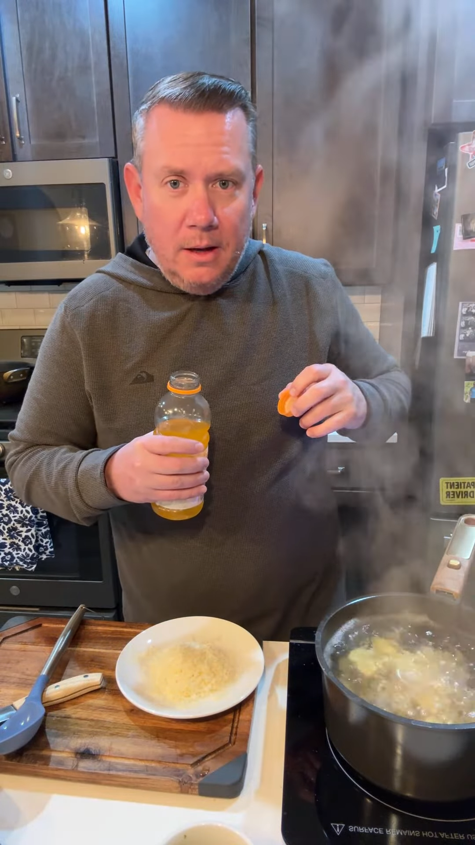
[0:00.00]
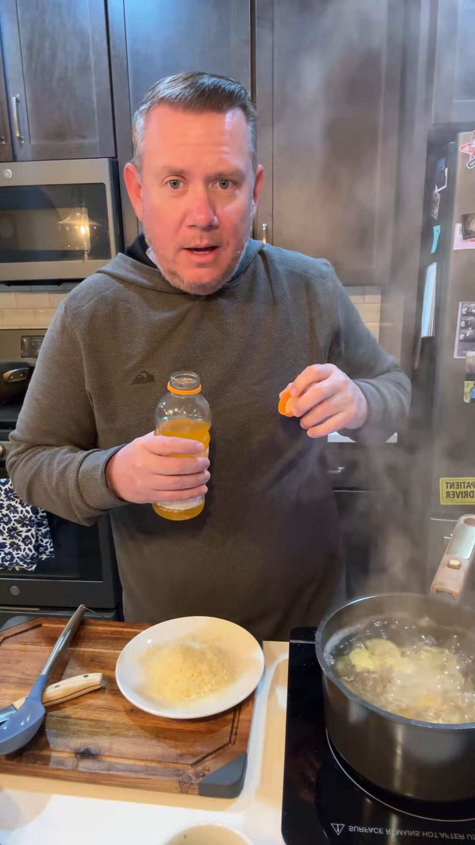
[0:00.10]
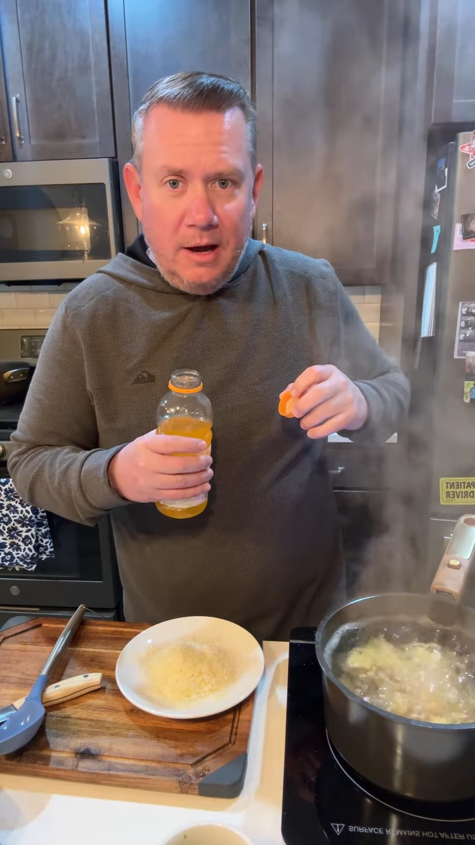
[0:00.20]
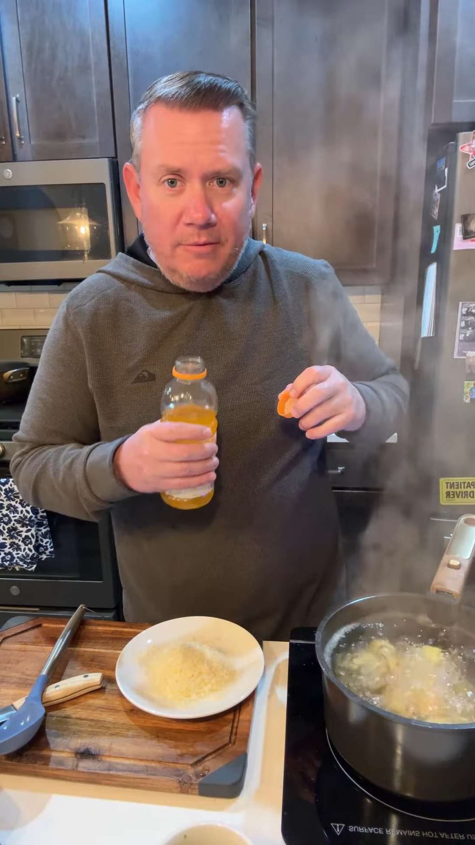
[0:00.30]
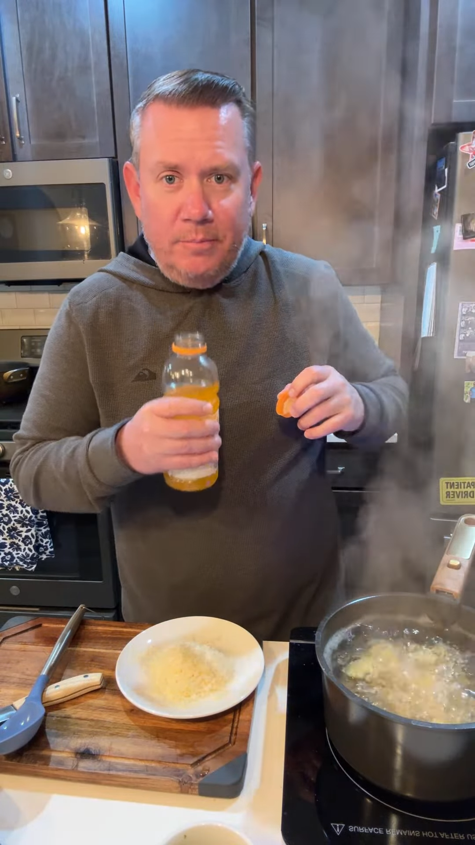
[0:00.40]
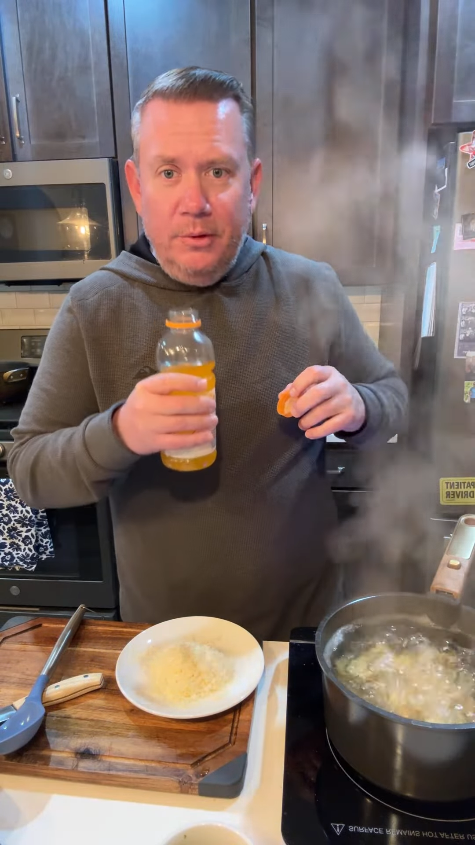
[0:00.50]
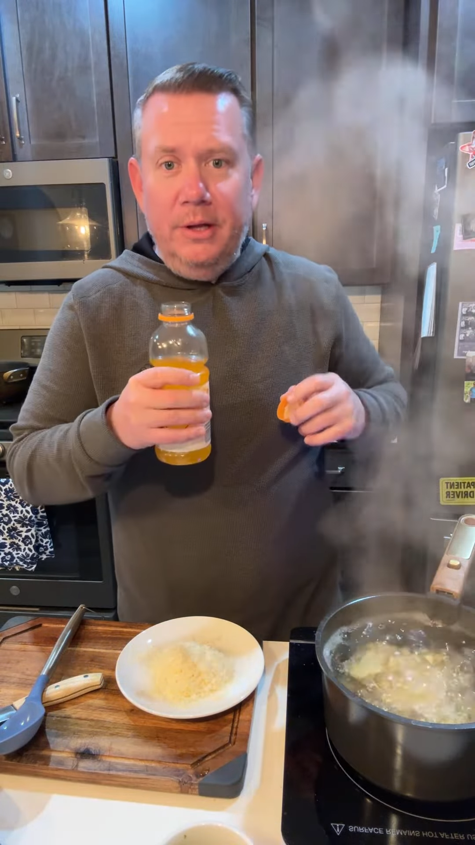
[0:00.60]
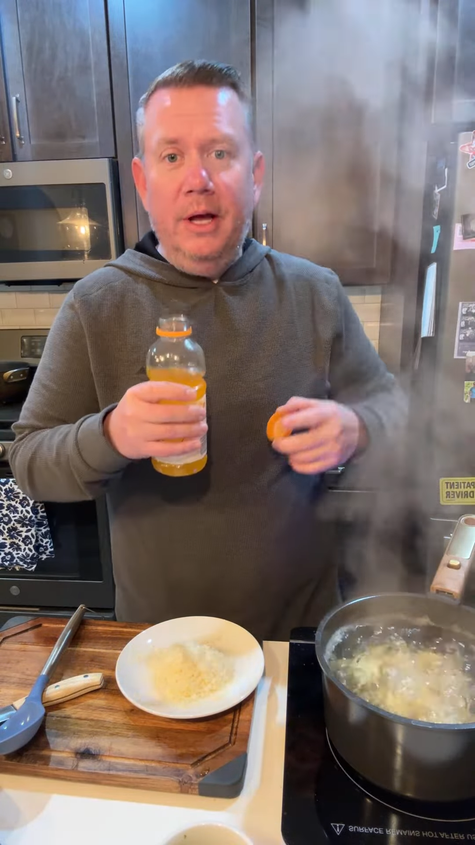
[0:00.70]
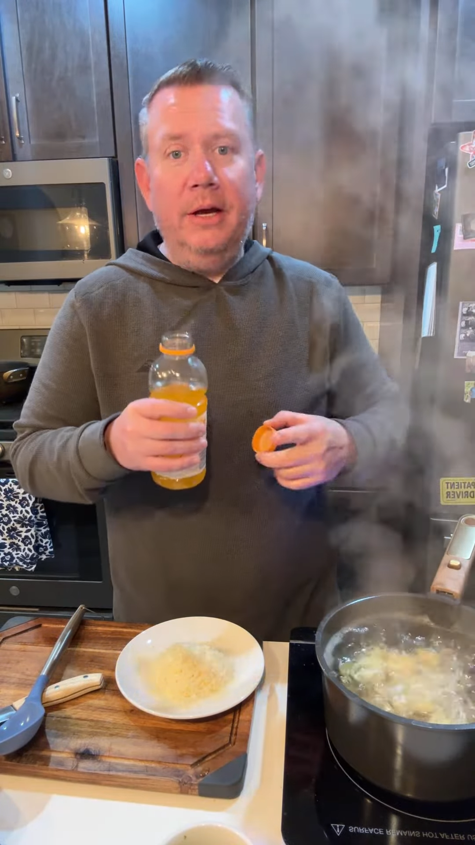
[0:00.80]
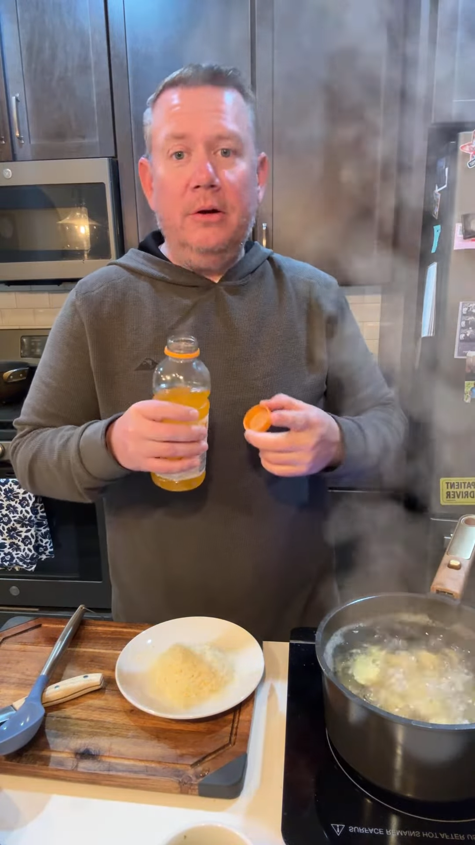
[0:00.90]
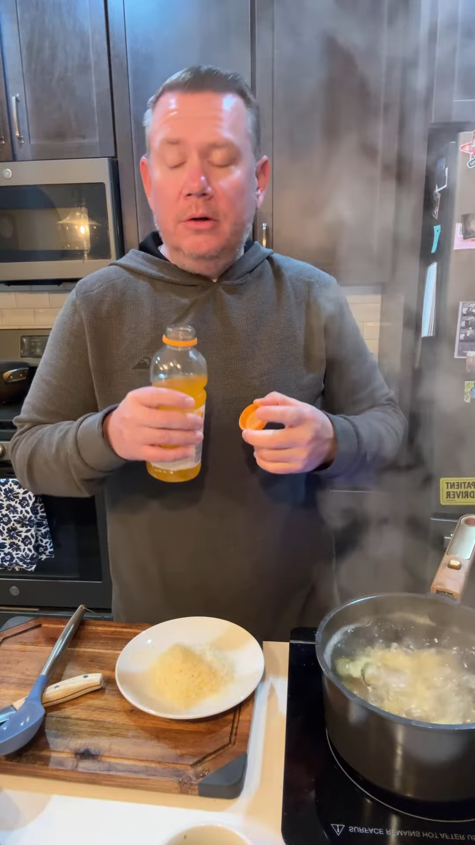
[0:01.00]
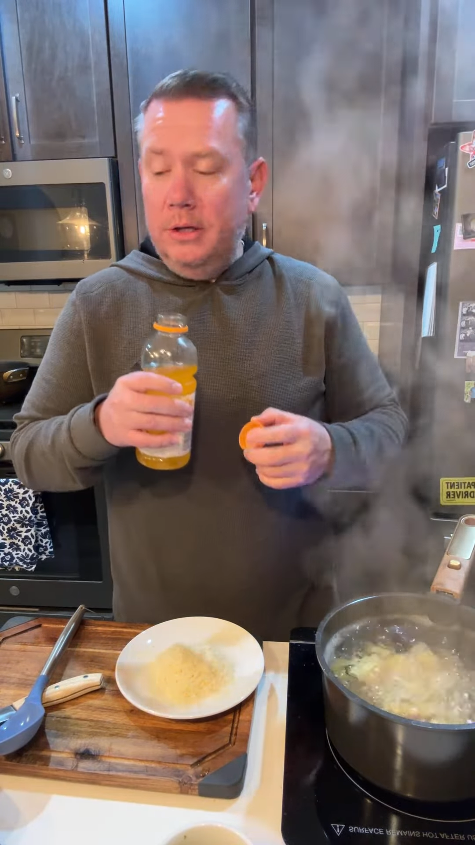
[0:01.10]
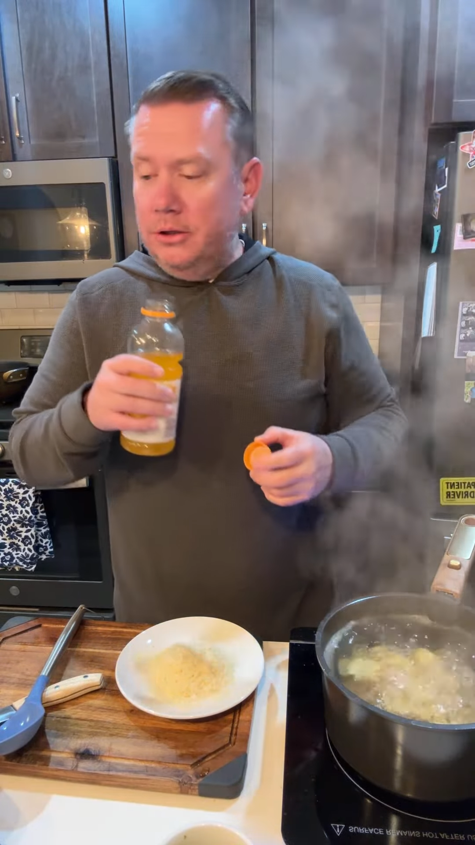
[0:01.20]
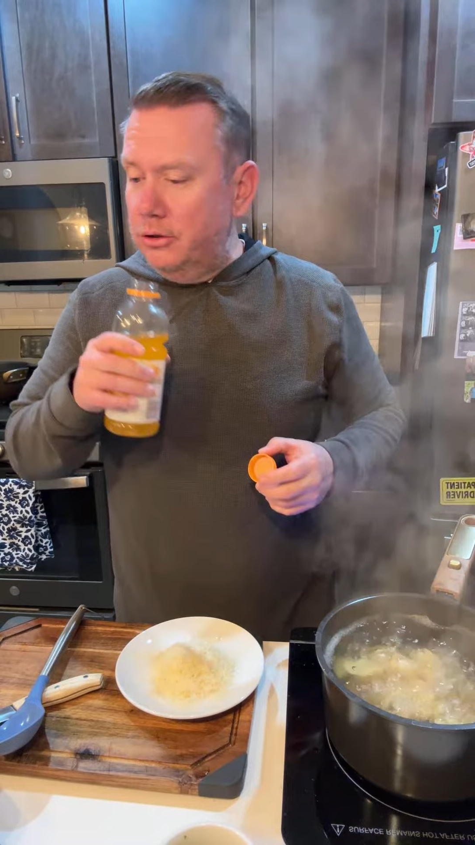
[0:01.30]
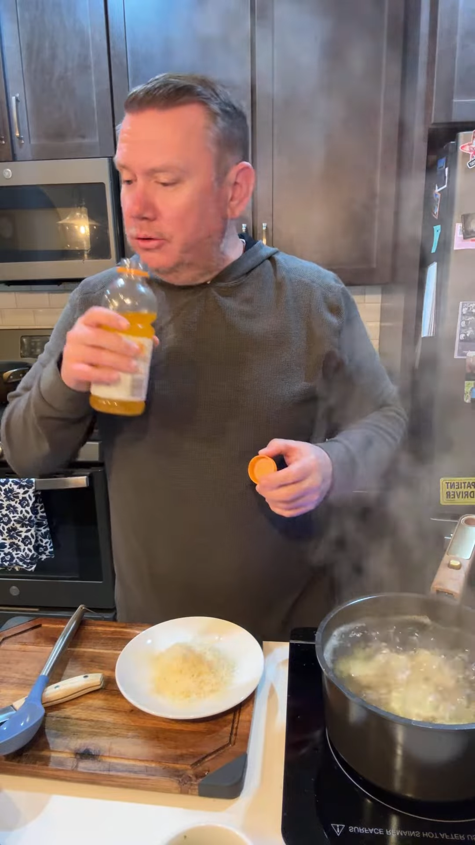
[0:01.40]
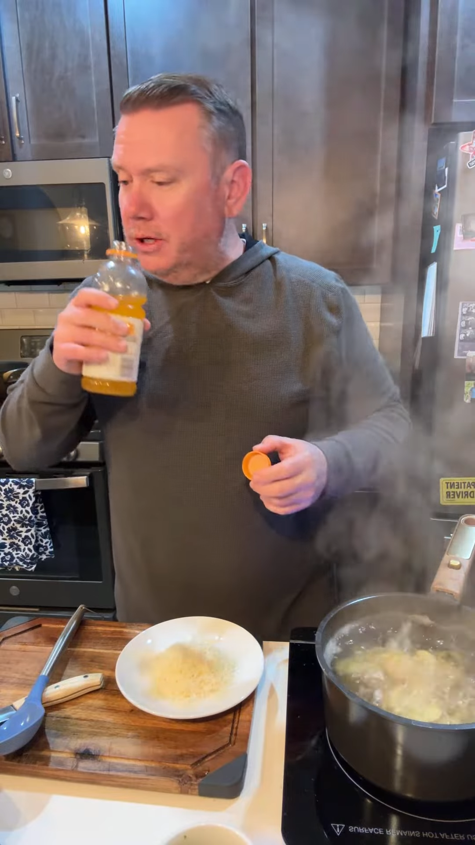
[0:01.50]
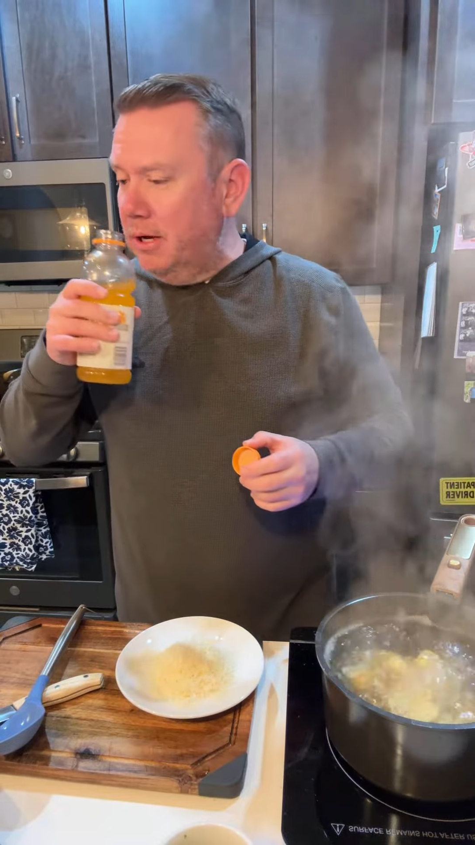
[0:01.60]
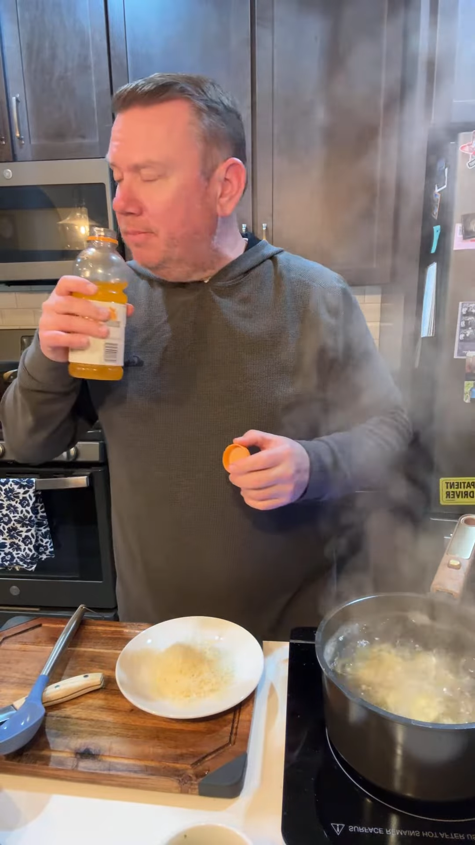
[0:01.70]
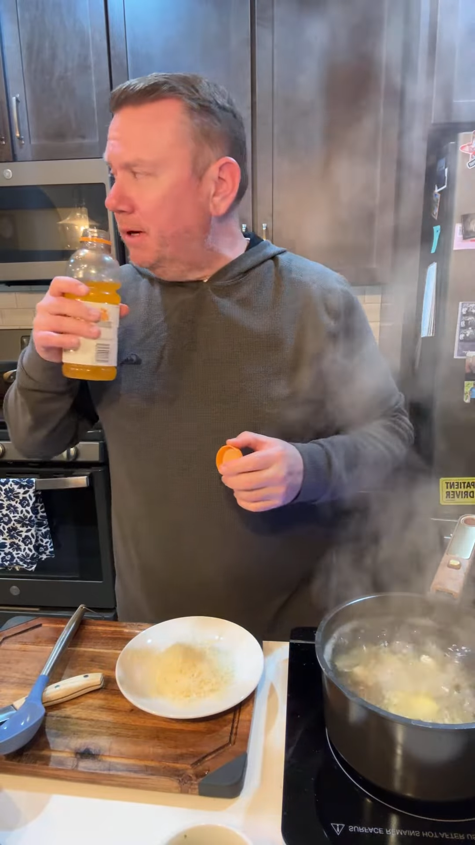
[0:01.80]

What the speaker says: Have Bree like, oh, that's true, Cam.